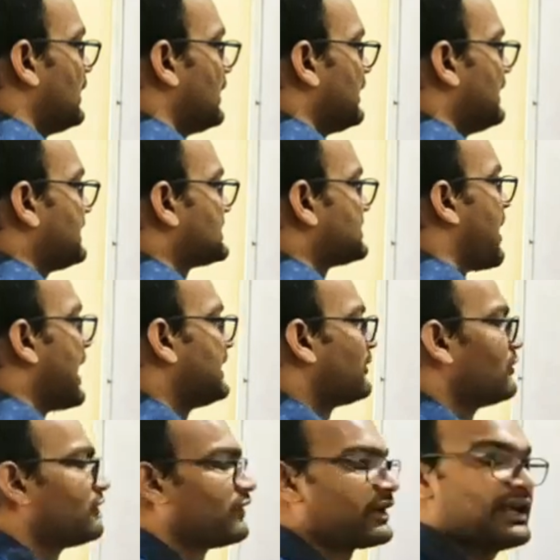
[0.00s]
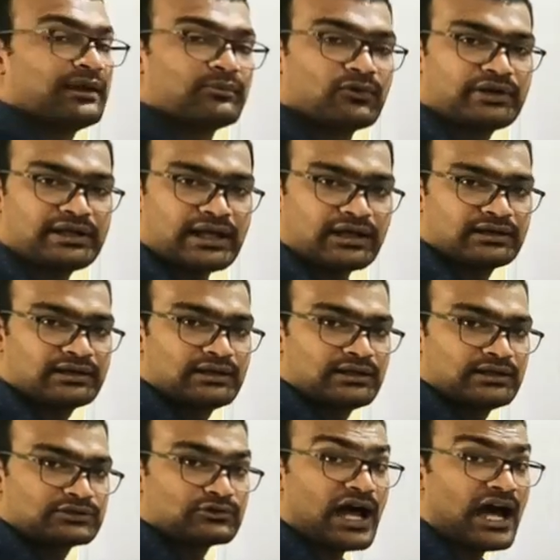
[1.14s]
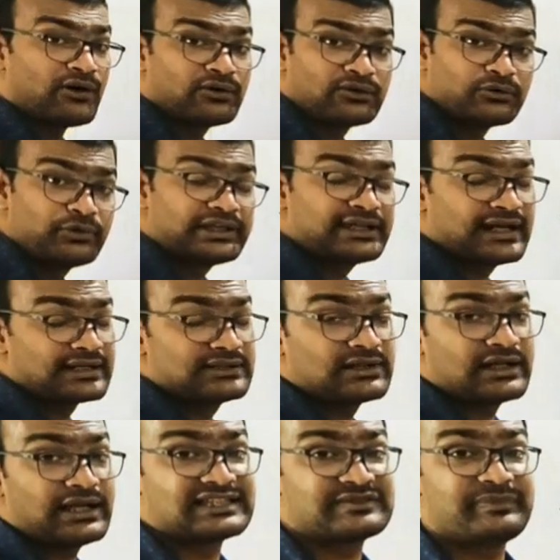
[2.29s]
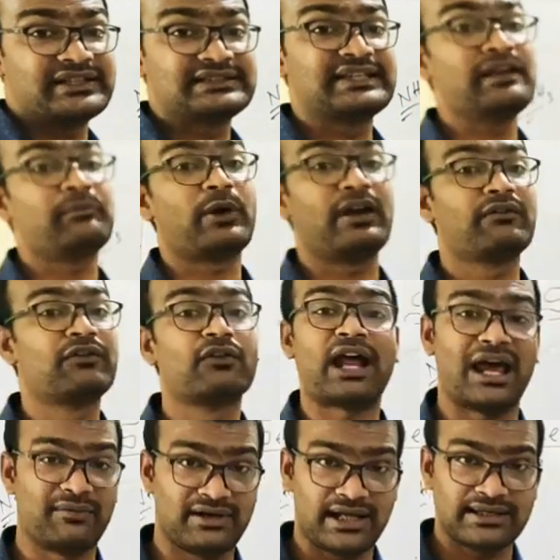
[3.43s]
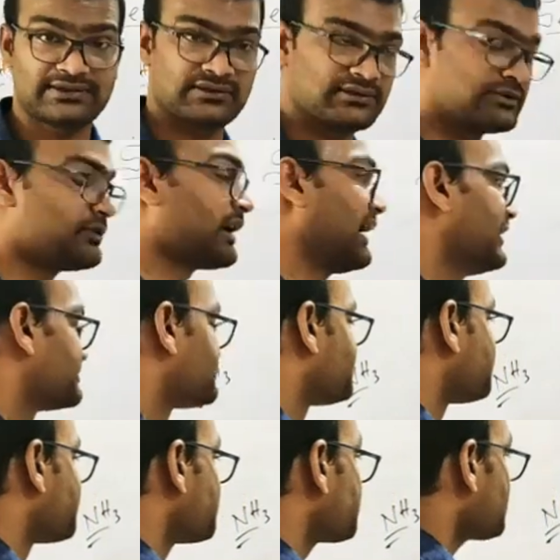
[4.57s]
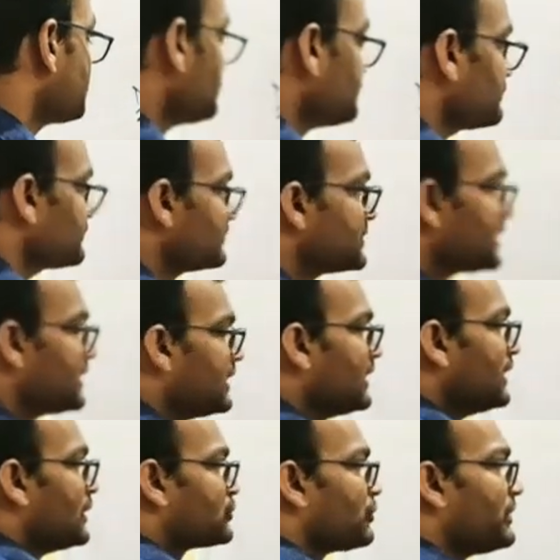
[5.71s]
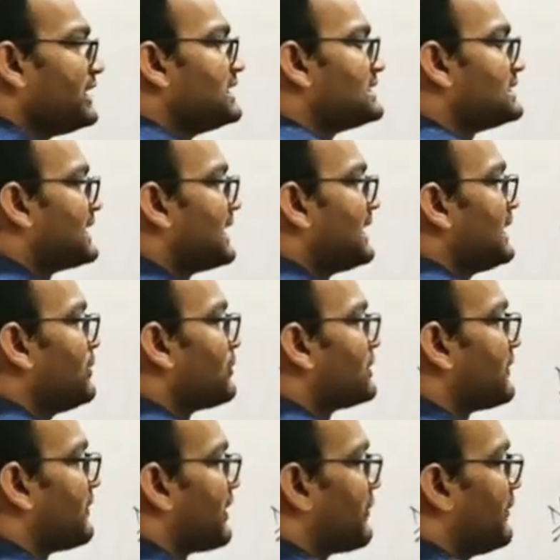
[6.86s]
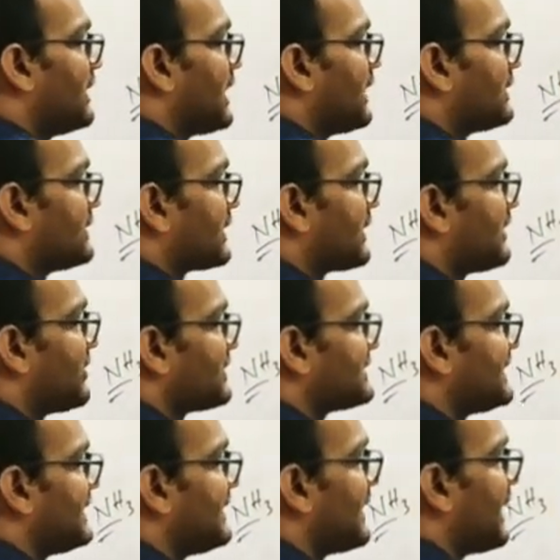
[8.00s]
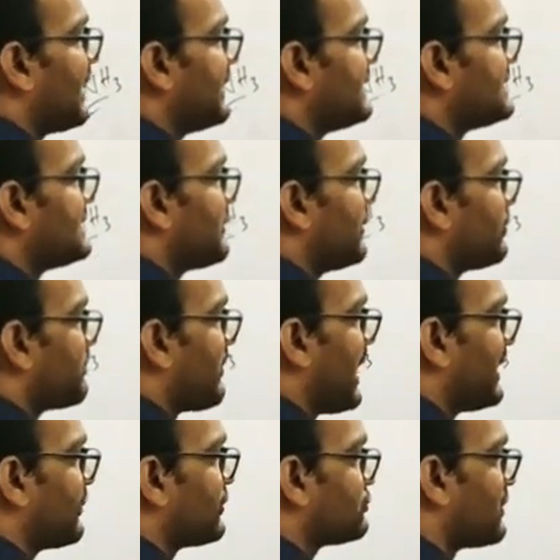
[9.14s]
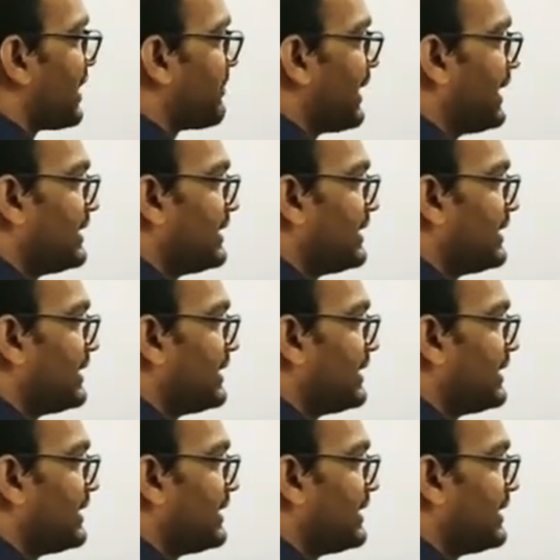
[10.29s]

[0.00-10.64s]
let's find out for ammonia. So how we get the sp3.4 hybridization? Okay. So we generally know the formula, the cos theta is equal to -1 by